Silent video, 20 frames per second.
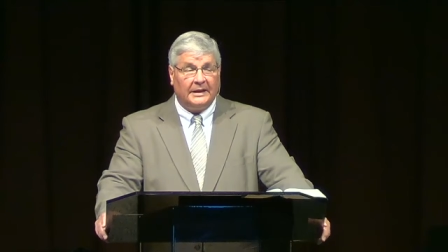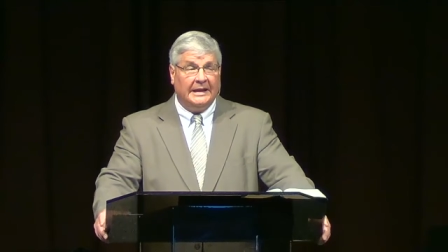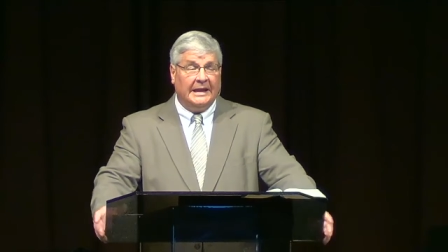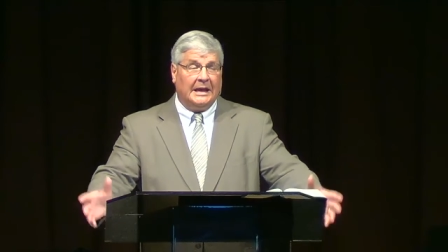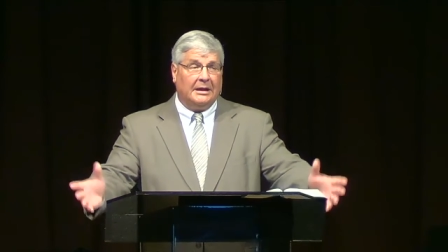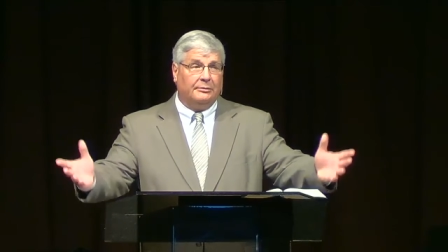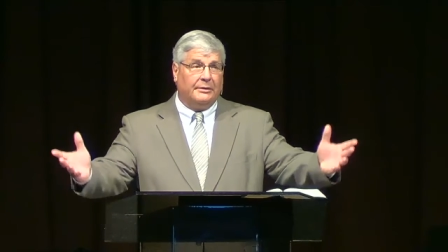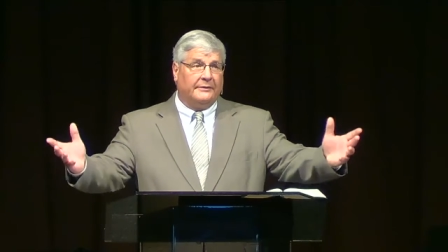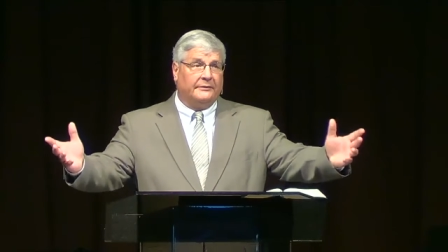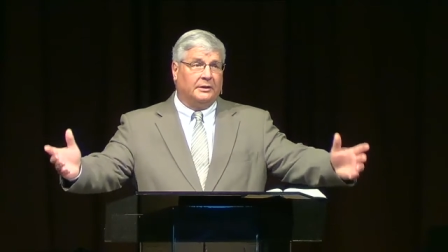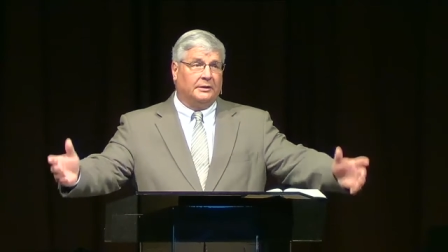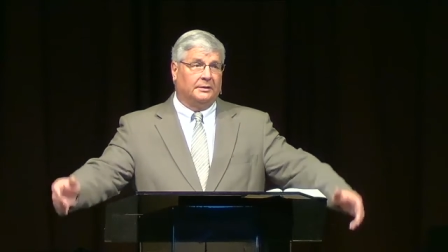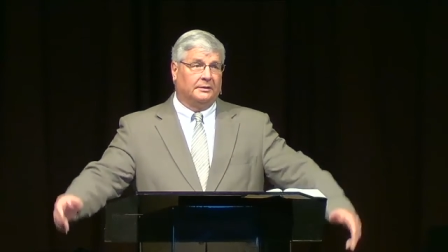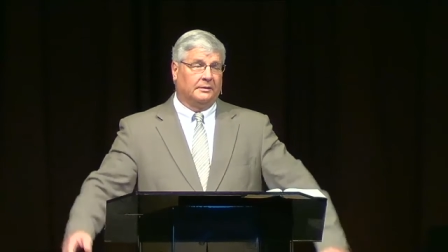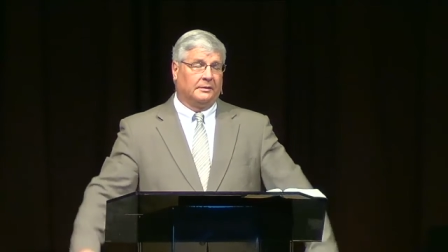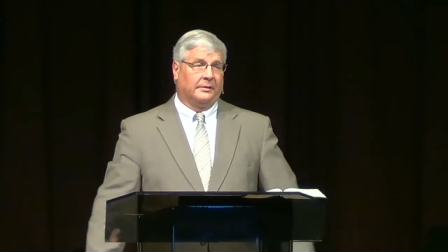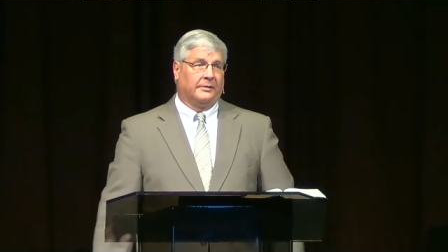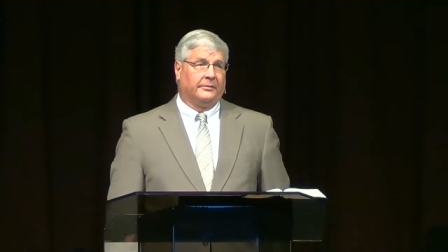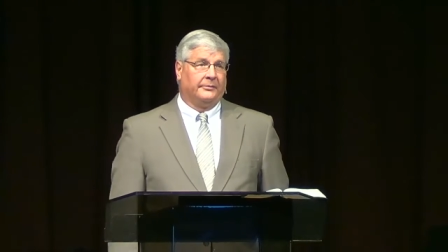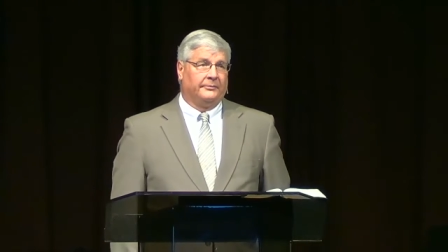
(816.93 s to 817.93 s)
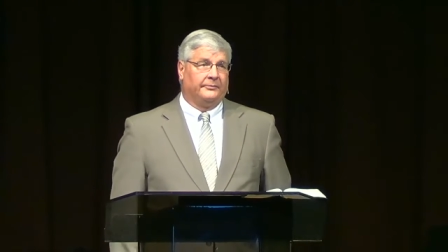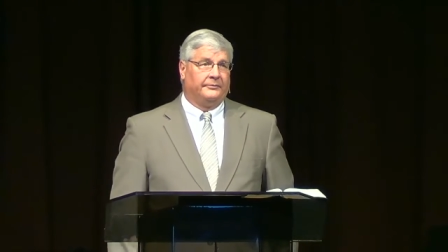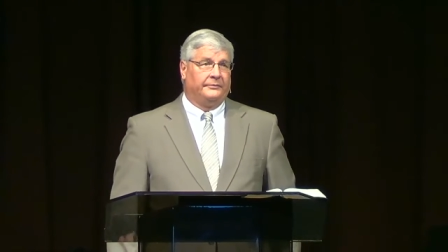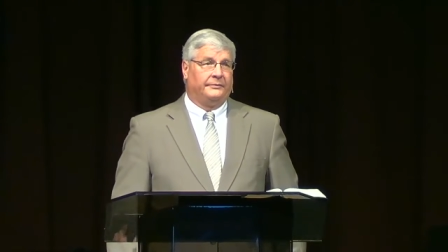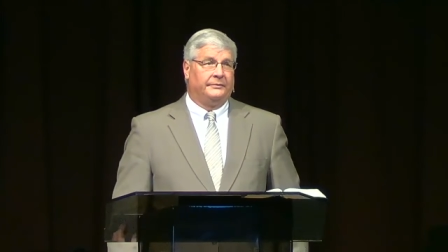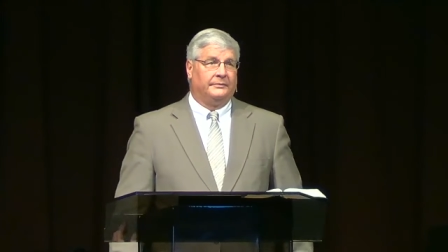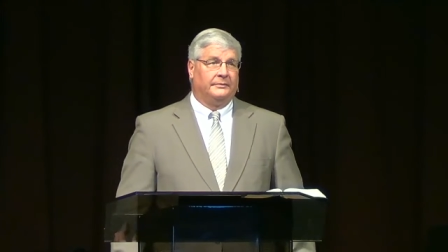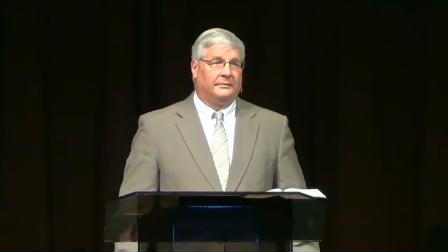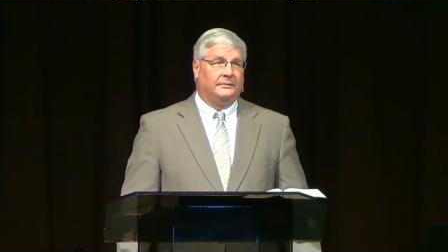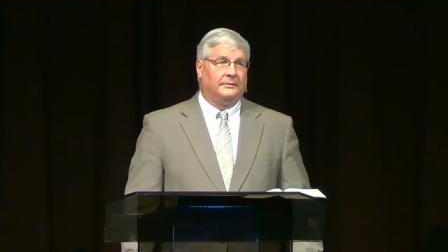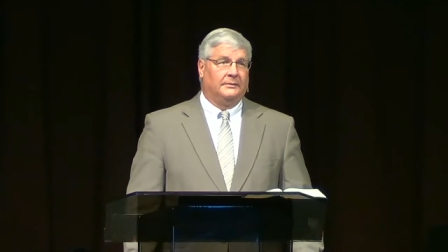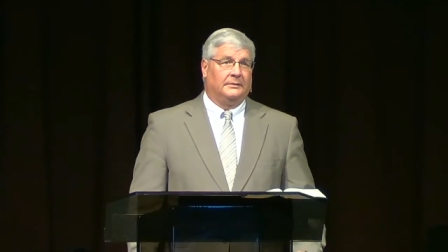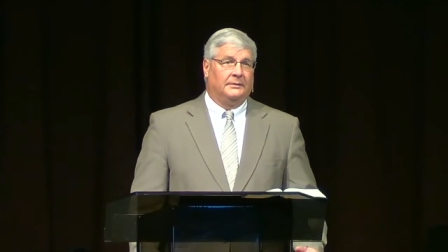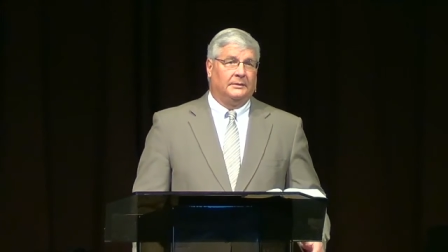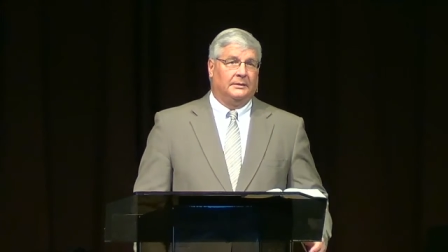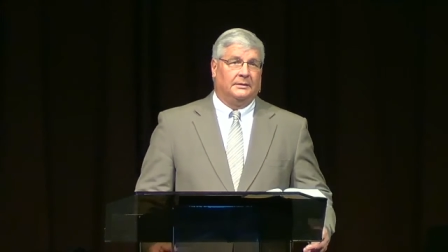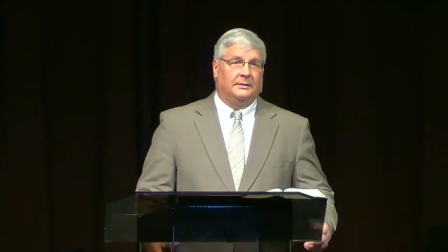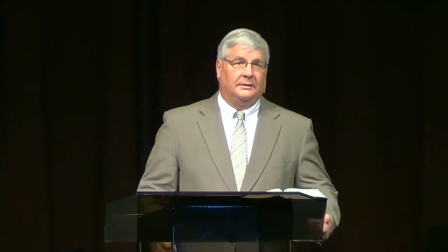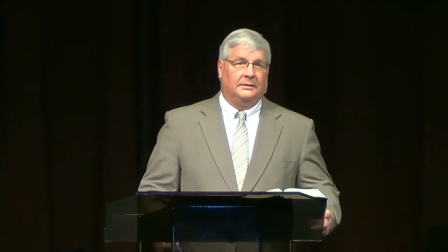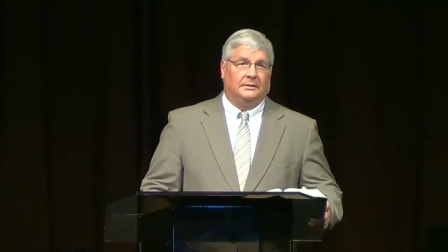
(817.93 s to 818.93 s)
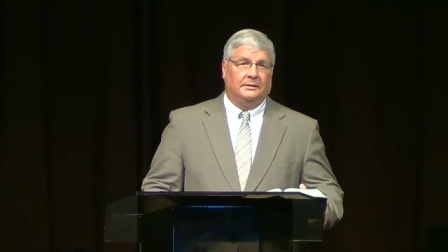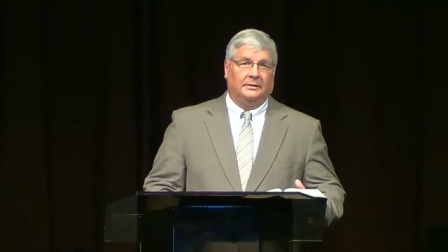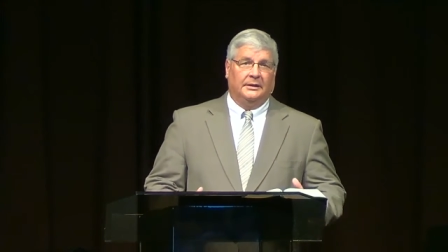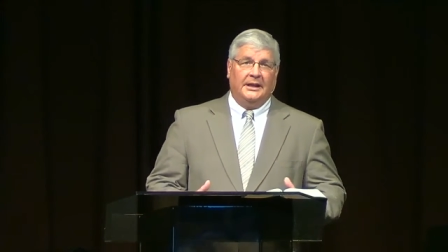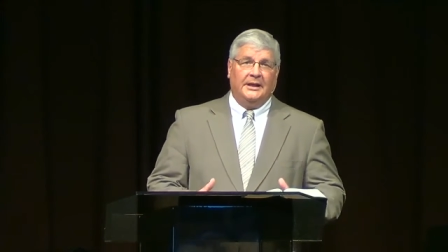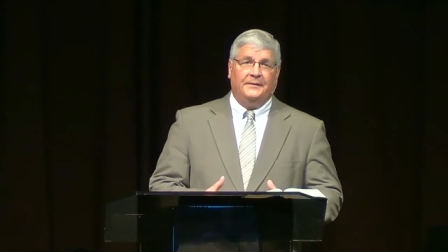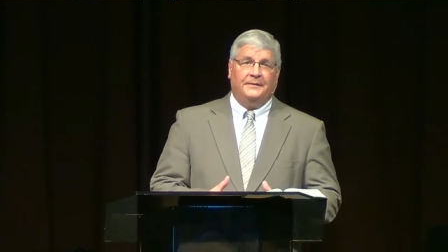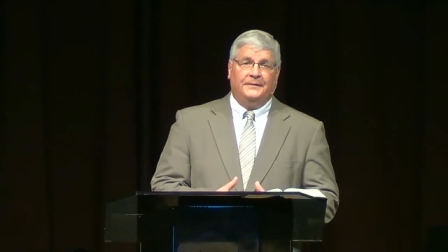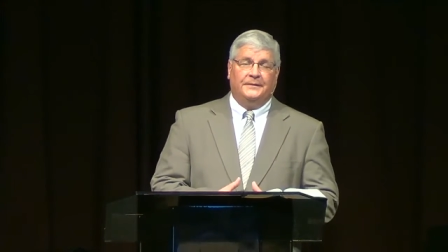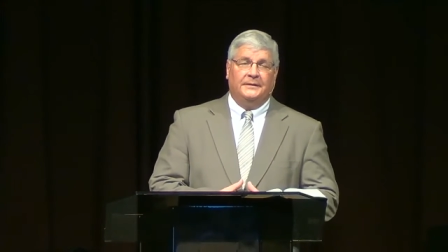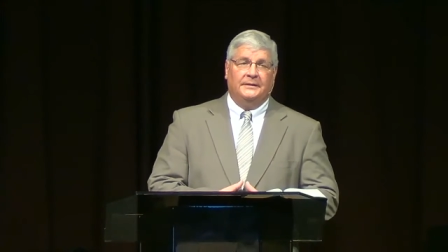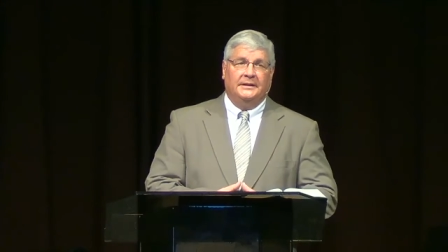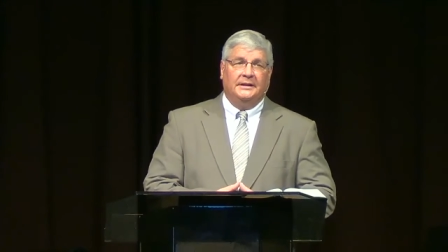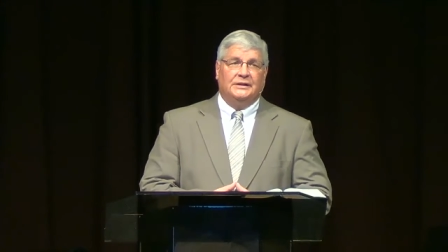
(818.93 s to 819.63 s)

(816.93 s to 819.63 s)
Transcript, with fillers: However, life